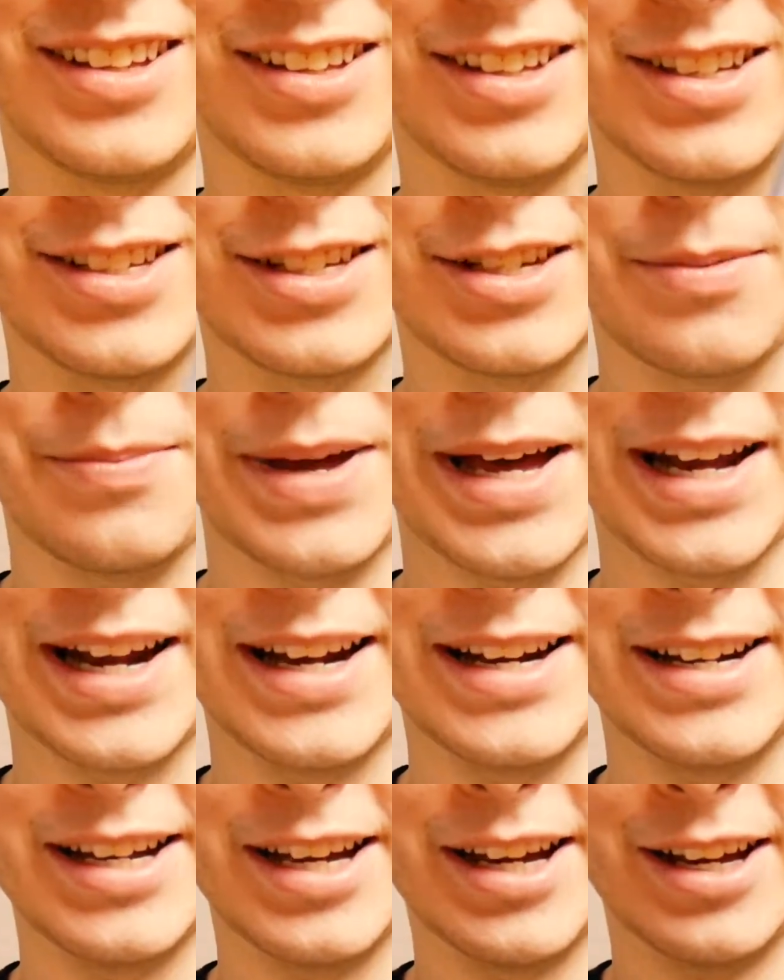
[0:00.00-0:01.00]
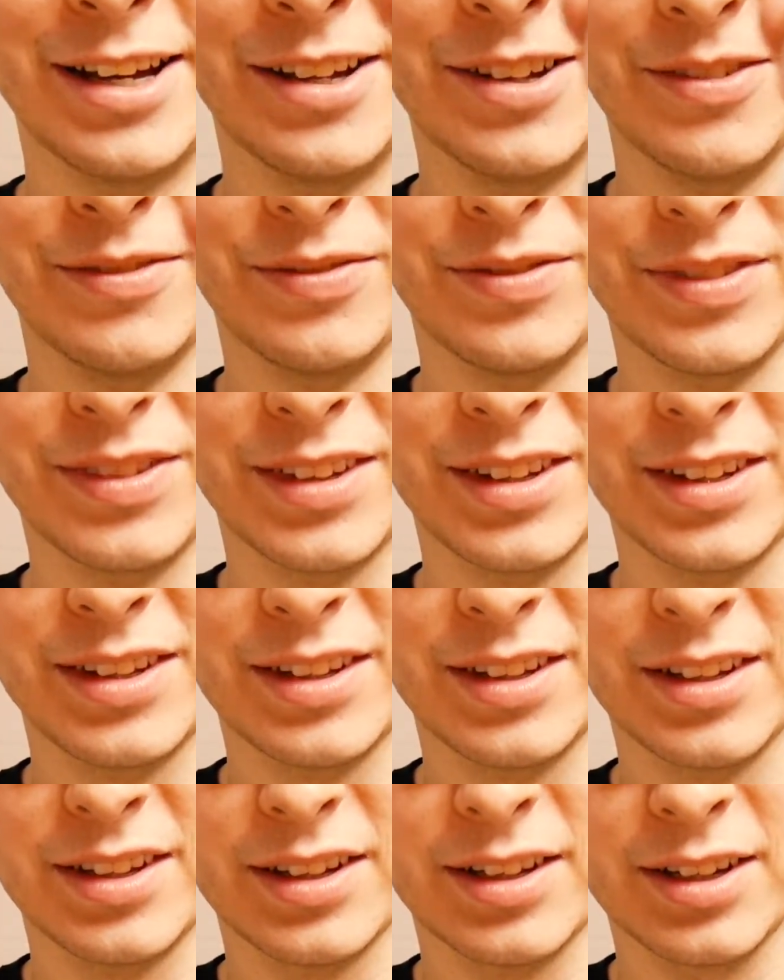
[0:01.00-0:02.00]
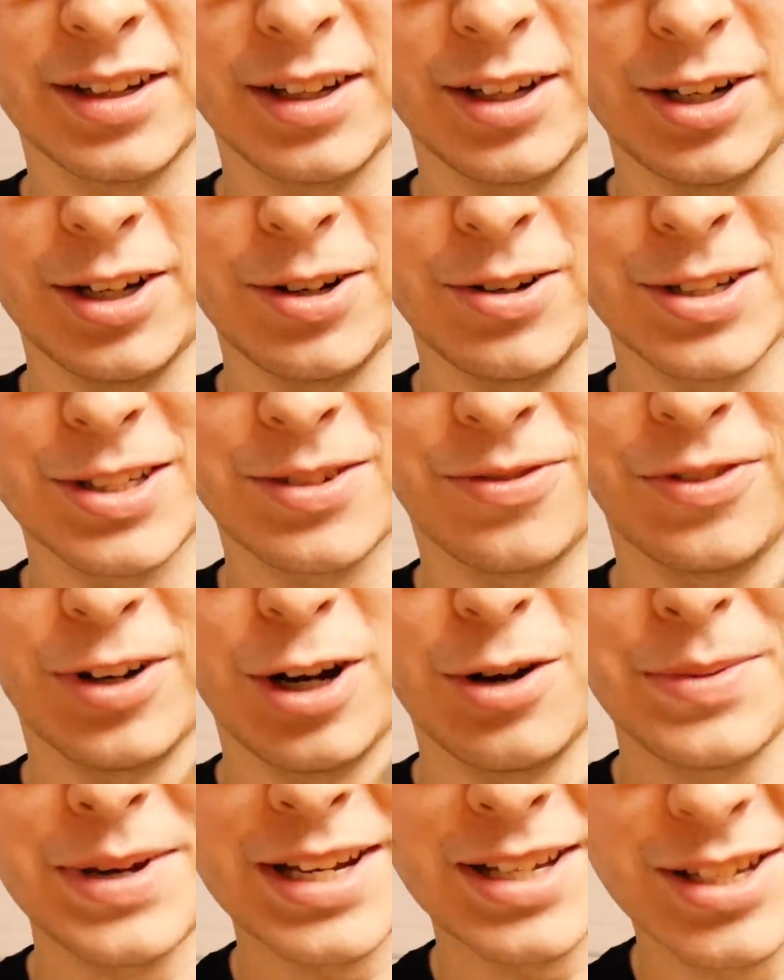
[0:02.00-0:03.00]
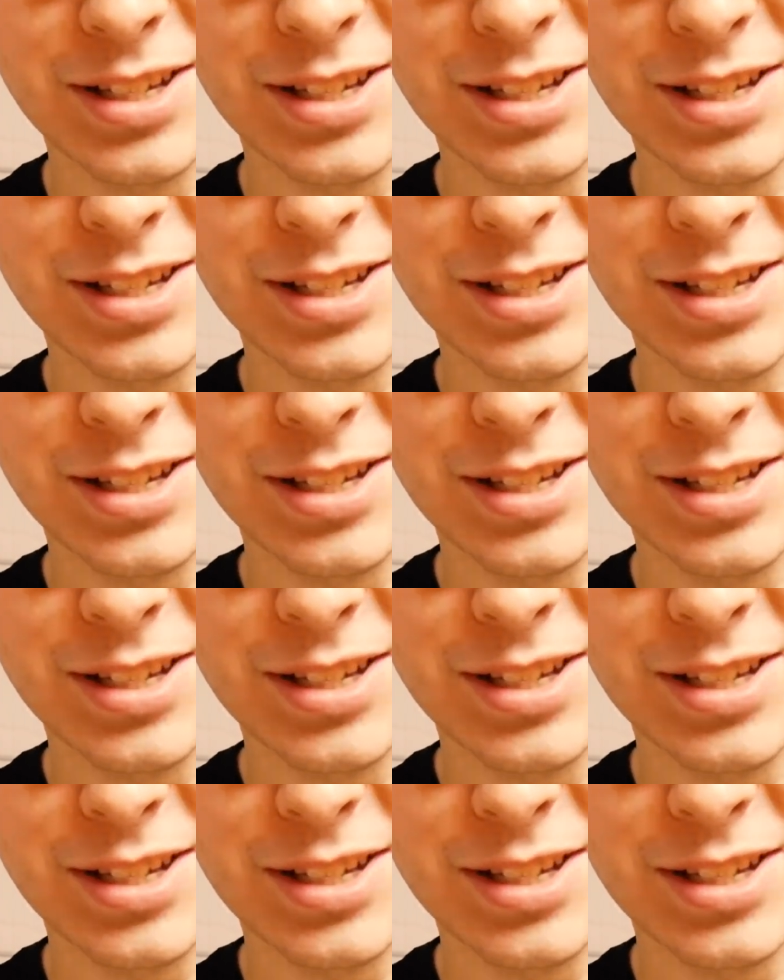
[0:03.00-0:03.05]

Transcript: This is a bad idea. Oh, it's foamy